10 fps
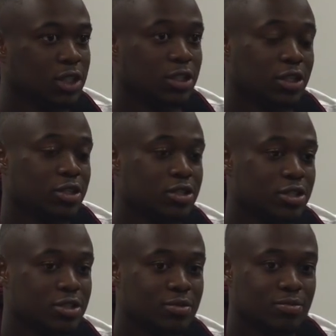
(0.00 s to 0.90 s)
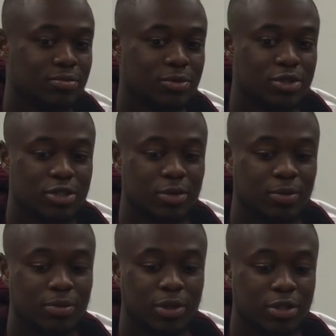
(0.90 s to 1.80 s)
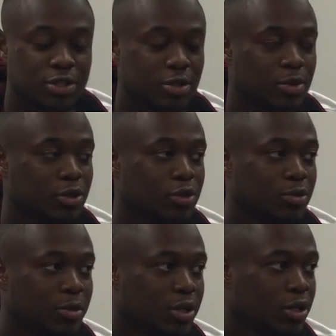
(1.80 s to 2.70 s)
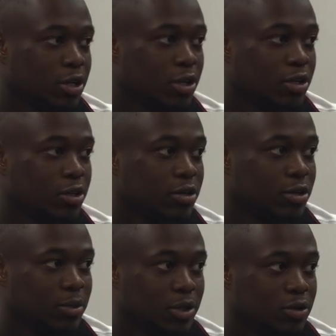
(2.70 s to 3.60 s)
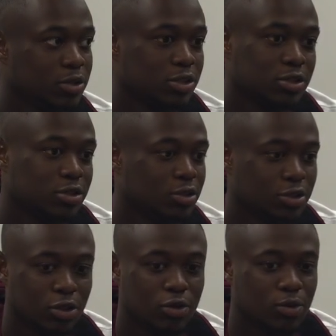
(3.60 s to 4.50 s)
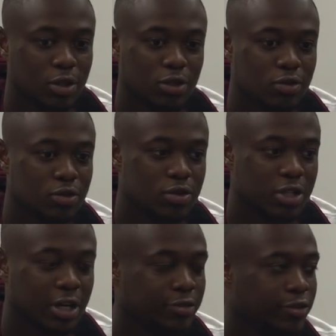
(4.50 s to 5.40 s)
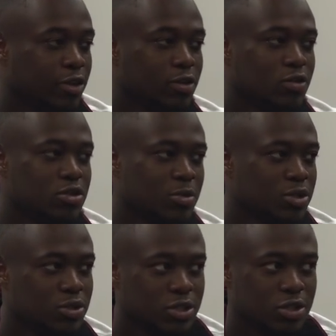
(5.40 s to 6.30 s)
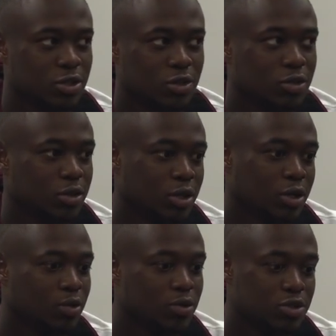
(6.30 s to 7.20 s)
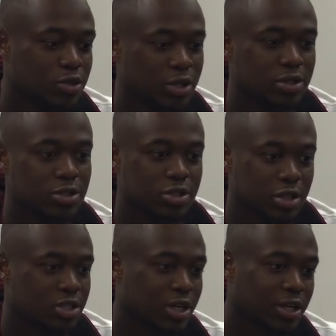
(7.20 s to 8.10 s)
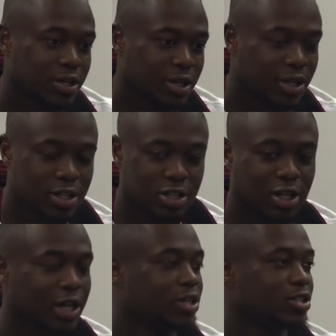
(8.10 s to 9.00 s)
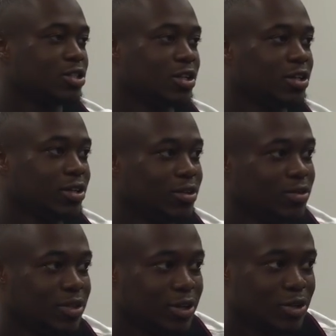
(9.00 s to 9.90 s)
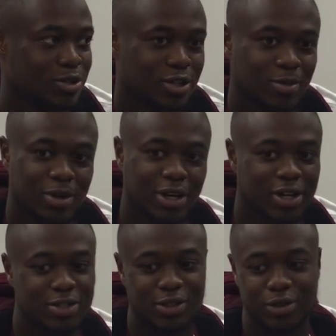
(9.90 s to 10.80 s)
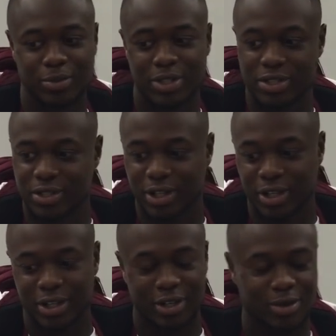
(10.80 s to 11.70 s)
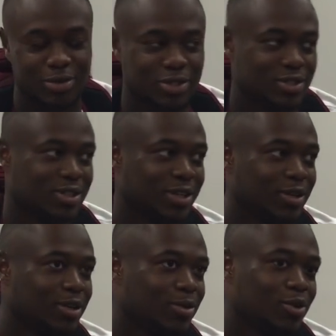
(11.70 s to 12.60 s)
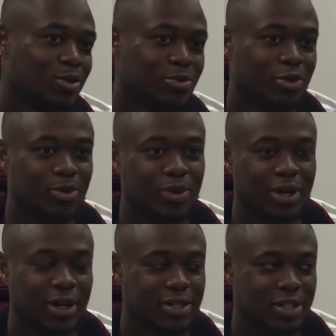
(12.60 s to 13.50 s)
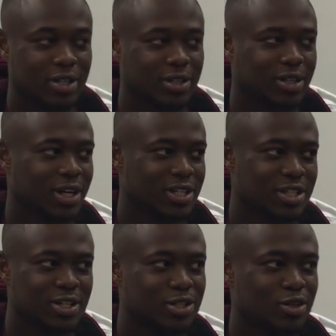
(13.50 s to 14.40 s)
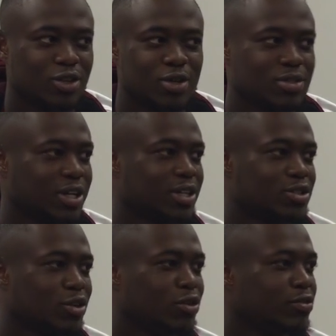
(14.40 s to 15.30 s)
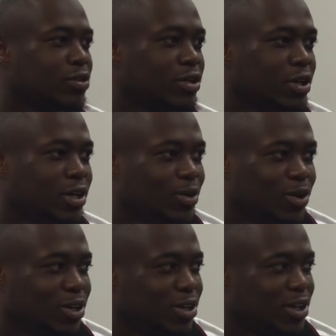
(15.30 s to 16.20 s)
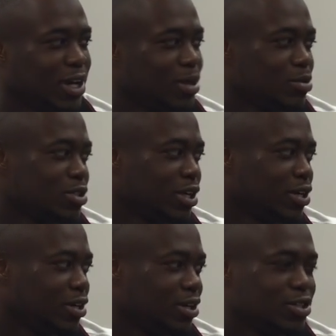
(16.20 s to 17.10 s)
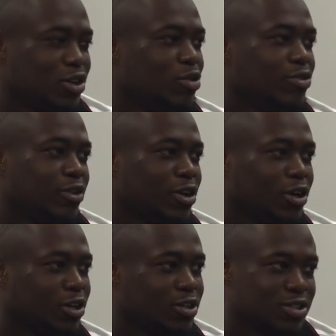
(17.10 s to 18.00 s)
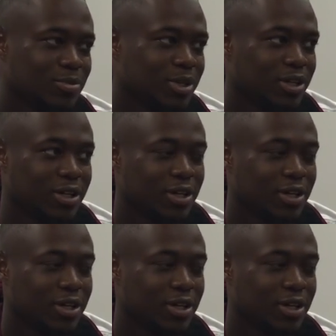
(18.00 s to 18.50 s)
I think it's just being a Seminole, being unconquered. I mean, you just don't want to lose. Not the fear of losing, but you just know. Once you get just, it's like, I guess a light just clicked. You know, there's a couple guys in Ole Miss. It was going before we went in halftime. I think the last time they scored, it was like, it's over. When the line was like, it's over for y'all, or something like that.